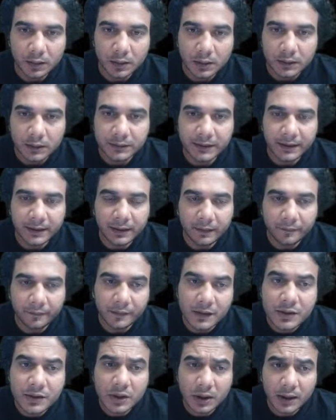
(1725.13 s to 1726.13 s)
See,
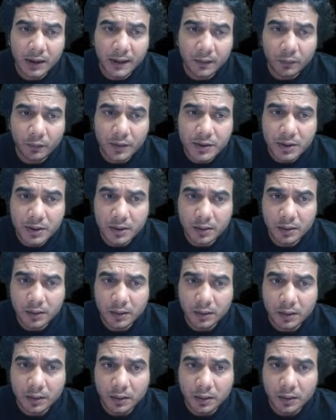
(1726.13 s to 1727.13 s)
differential equation,
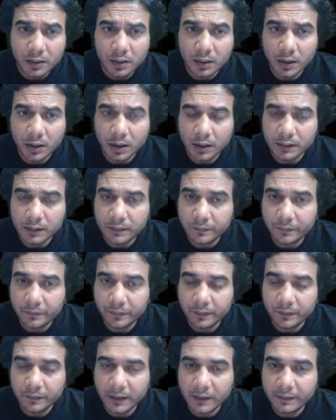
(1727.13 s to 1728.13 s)

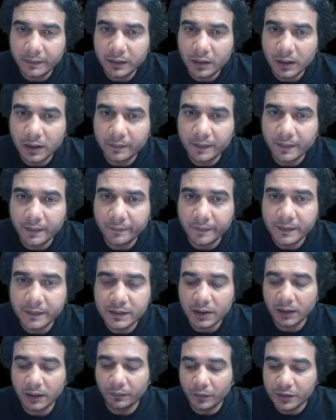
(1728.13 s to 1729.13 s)
whenever you have a
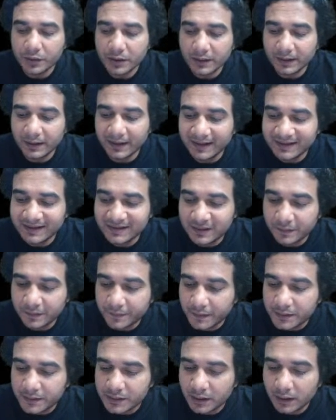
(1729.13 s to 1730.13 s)
differential equation, it is
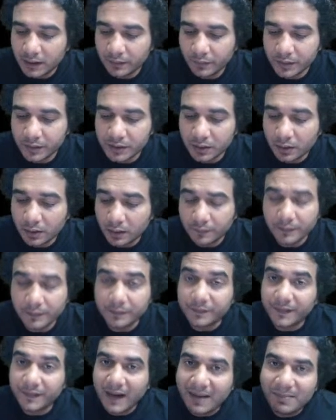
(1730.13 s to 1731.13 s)
differential equation of a
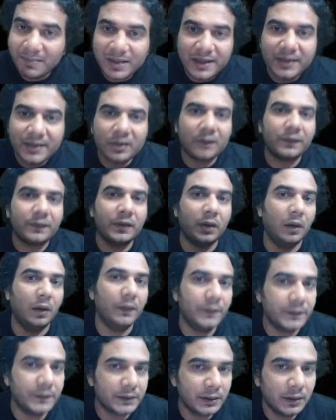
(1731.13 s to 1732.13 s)
family of
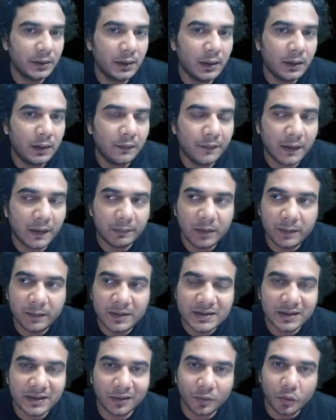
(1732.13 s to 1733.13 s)
curves. Family
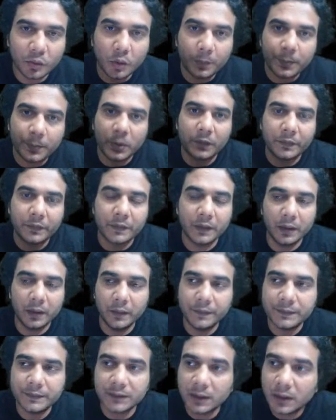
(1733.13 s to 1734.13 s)
means a group of
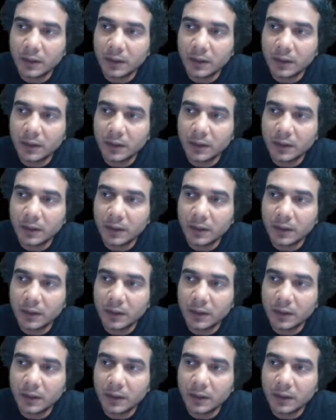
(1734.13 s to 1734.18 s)
curves.